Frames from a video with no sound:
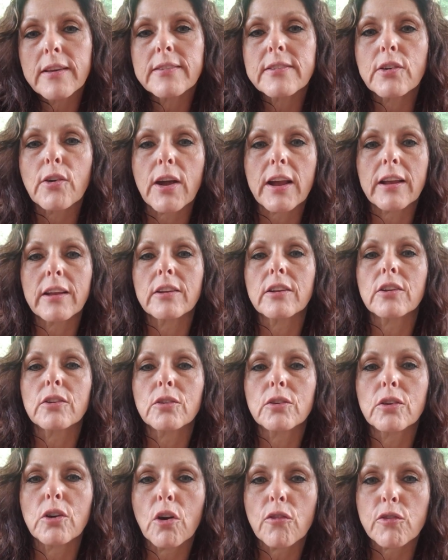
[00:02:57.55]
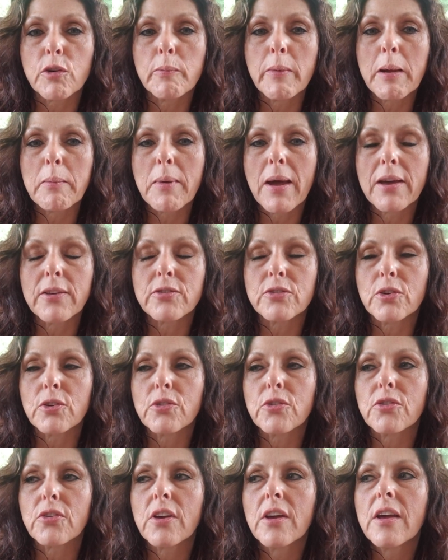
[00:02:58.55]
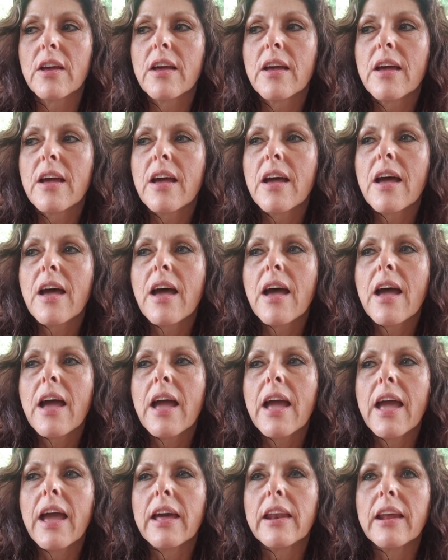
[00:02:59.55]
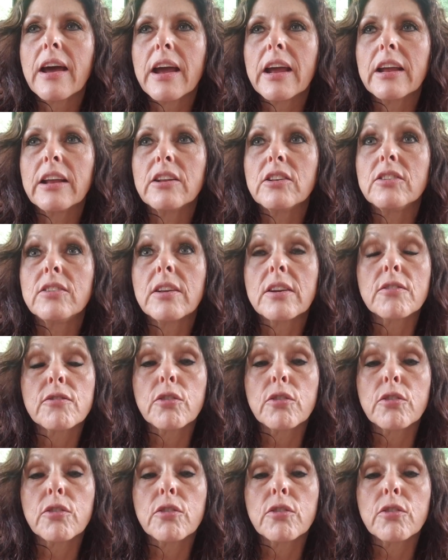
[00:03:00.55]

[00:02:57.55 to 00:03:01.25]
so I could go for my master's. And I did it